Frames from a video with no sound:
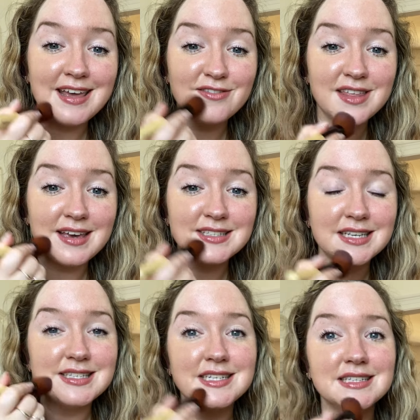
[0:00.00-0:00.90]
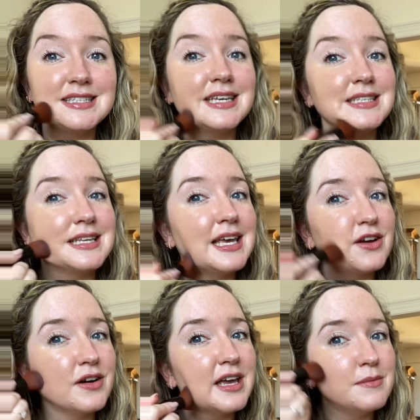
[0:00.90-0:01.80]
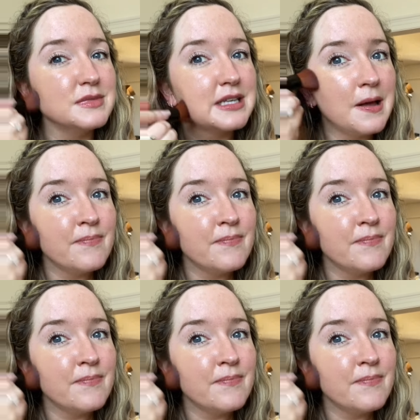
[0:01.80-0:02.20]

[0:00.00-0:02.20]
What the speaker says: of the existing CC creams.